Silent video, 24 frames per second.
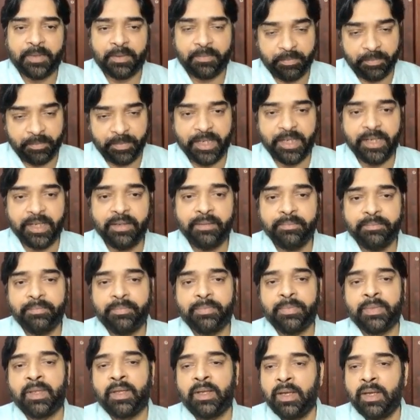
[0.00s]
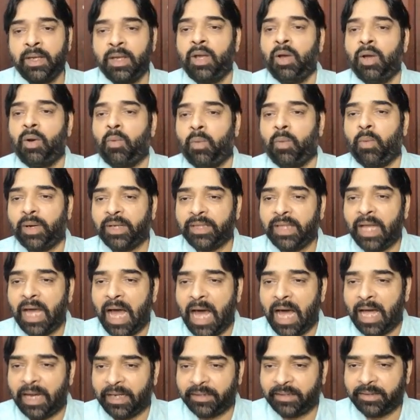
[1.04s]
Meaning, what is the
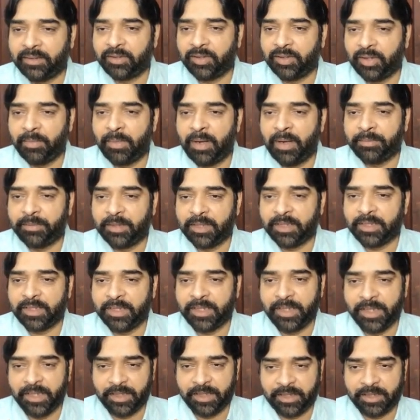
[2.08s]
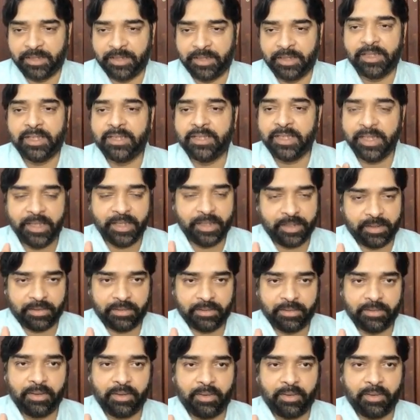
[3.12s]
rth term of the series? This is the series.